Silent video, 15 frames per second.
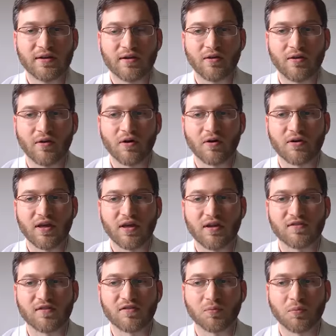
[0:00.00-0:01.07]
There are
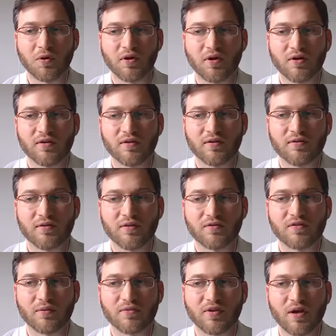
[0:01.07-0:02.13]
cases where, you know,
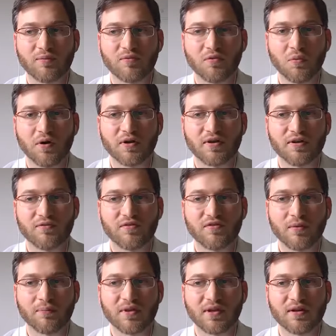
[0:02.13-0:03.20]
sometimes you want to give
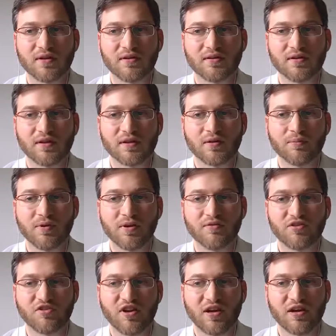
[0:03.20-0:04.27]
something a little bit of
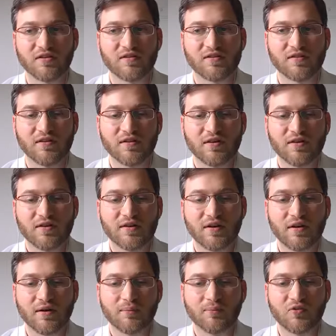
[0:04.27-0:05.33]
a chance
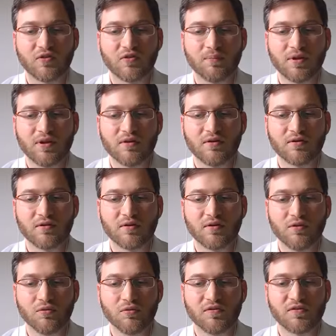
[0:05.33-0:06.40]
to be
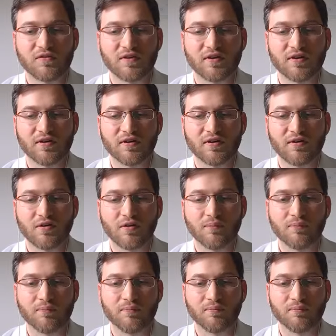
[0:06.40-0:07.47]
used, you know,
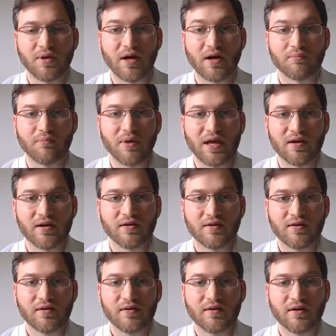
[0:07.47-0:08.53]
beyond beta
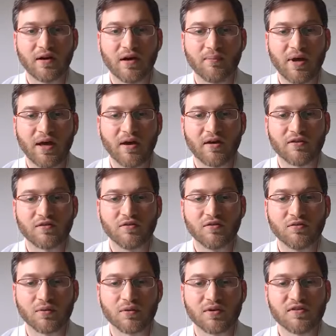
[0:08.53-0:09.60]
as a
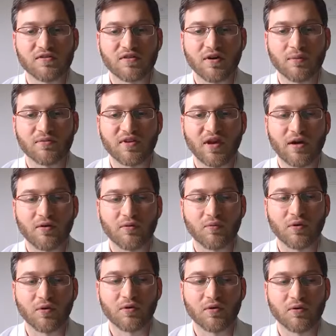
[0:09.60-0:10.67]
new release comes out,
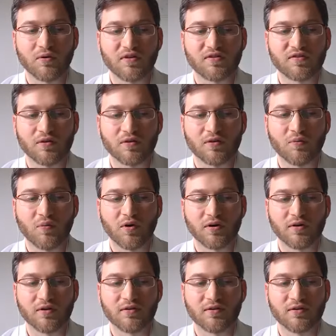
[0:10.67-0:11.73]
where you don't necessarily want
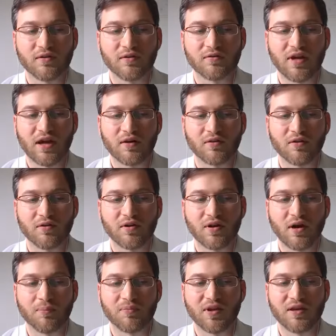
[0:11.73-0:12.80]
to, you know, download and
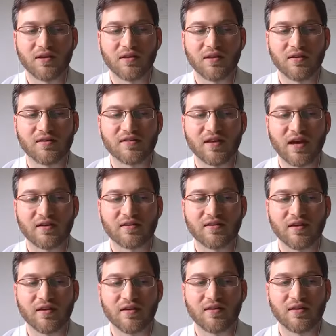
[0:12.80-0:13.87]
update the exact
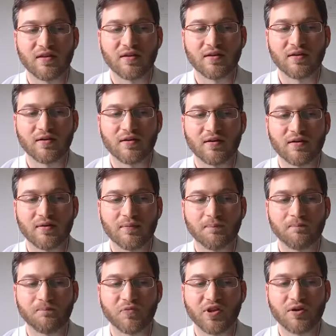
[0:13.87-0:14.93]
day that
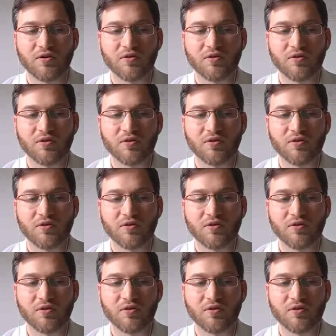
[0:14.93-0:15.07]
that a